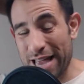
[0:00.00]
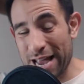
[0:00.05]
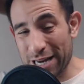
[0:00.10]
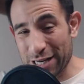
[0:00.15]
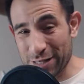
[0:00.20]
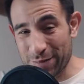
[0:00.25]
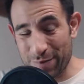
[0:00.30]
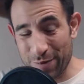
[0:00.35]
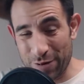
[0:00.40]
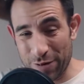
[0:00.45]

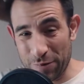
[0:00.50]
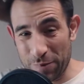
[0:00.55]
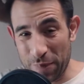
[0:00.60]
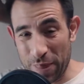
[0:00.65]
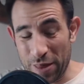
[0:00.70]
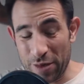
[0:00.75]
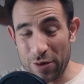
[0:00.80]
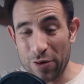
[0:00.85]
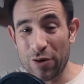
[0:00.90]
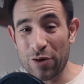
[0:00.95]
expert
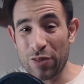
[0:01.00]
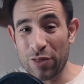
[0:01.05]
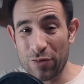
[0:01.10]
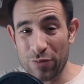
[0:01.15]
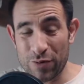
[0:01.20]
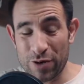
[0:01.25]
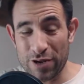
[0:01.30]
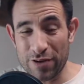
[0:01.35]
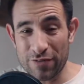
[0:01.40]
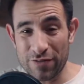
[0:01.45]
in all
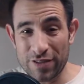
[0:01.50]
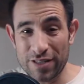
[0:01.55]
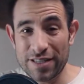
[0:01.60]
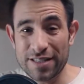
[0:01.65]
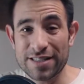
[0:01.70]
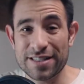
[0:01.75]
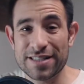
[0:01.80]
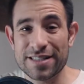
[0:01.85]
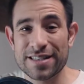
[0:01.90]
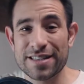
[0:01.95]
three of
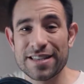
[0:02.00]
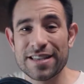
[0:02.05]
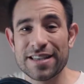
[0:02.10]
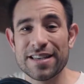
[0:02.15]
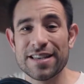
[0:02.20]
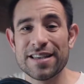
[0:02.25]
these